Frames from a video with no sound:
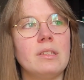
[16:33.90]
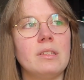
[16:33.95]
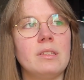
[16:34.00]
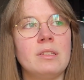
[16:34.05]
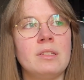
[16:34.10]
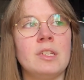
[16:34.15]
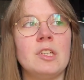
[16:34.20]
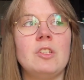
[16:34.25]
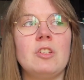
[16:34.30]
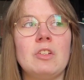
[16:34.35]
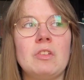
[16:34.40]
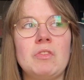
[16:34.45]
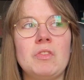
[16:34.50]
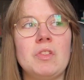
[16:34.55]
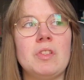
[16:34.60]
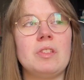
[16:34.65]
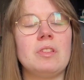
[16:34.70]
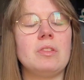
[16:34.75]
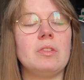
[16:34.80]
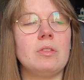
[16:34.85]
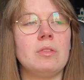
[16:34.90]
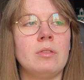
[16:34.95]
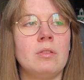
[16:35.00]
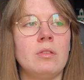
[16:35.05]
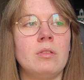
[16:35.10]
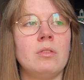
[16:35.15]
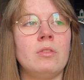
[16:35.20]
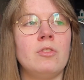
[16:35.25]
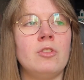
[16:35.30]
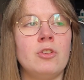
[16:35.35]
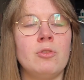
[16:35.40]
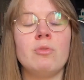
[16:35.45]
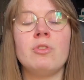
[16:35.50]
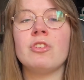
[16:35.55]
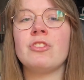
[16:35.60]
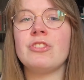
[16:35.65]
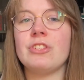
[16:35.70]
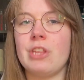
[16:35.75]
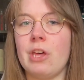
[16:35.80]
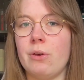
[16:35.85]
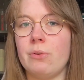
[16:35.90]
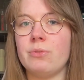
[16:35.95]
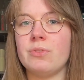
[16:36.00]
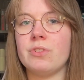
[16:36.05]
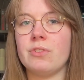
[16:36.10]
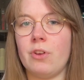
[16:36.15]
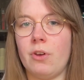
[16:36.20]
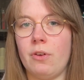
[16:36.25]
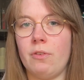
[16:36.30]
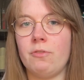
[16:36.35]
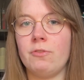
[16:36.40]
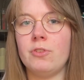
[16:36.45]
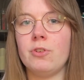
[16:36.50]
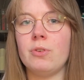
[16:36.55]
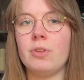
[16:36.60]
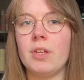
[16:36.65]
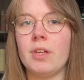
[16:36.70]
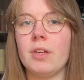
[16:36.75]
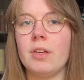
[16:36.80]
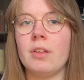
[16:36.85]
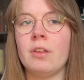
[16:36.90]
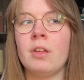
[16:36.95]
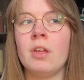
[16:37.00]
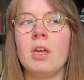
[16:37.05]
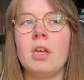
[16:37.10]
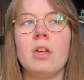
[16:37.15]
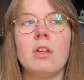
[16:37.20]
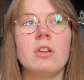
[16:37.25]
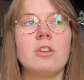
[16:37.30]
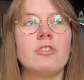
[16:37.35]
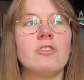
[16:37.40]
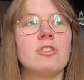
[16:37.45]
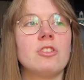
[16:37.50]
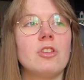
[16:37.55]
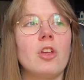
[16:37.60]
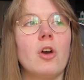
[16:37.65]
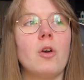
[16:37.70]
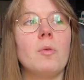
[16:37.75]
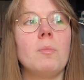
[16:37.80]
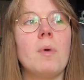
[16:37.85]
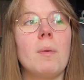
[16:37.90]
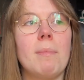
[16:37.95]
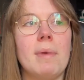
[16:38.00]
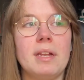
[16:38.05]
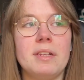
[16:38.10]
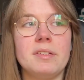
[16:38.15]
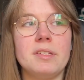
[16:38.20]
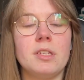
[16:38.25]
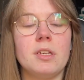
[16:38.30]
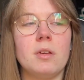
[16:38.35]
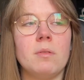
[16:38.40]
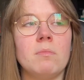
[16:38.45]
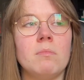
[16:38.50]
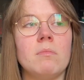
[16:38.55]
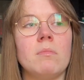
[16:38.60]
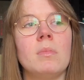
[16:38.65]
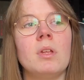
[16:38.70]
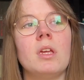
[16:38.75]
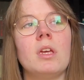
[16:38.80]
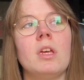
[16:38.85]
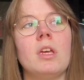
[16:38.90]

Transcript: to just do the slow stuff, do the slow momentum